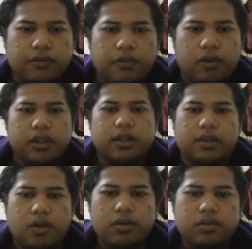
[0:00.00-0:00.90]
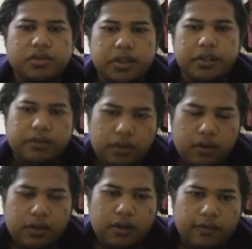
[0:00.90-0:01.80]
For the conclusion,
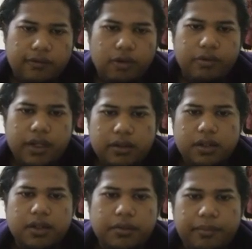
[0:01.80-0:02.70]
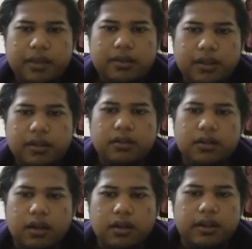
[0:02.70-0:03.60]
following the method
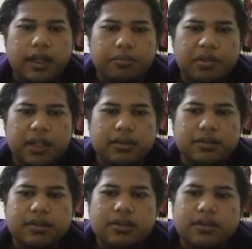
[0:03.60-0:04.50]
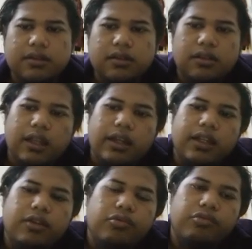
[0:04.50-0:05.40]
that been
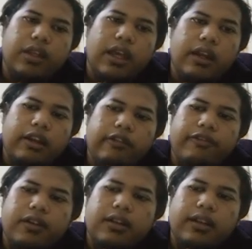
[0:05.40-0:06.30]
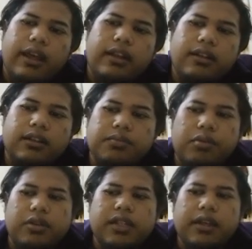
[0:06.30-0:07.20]
studied, we can infer that this
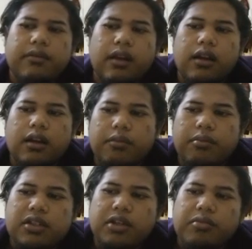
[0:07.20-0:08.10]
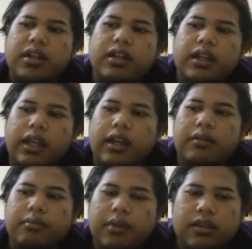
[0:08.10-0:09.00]
project measurement
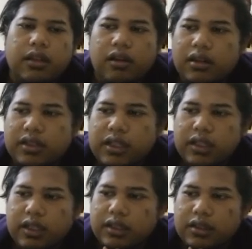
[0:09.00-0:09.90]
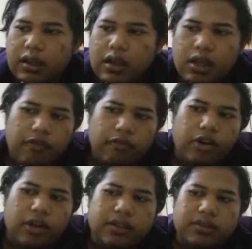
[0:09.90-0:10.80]
and methodology is
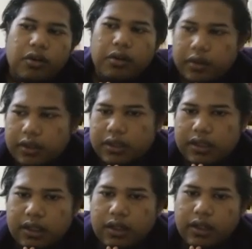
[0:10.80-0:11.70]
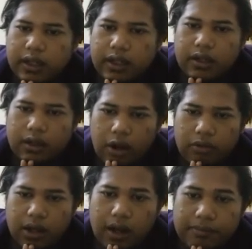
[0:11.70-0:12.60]
focused on teaching learning
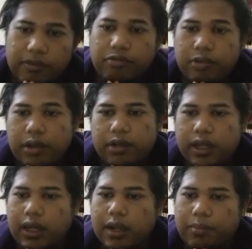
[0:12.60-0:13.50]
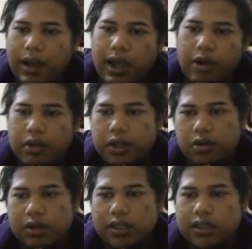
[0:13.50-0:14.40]
outcome, where we can apply our
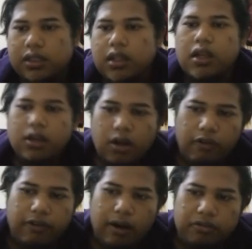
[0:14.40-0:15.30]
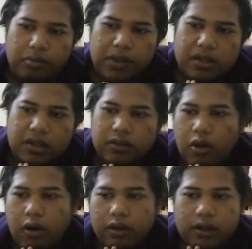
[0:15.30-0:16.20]
knowledge of how to measure
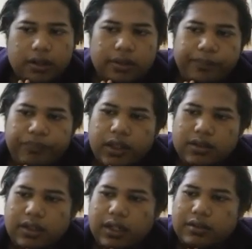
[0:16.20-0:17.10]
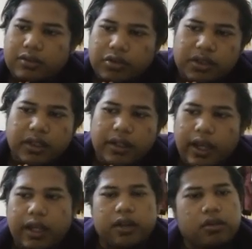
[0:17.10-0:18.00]
torque, stress,
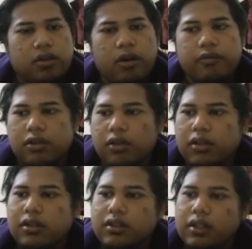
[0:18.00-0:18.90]
torsion, and overall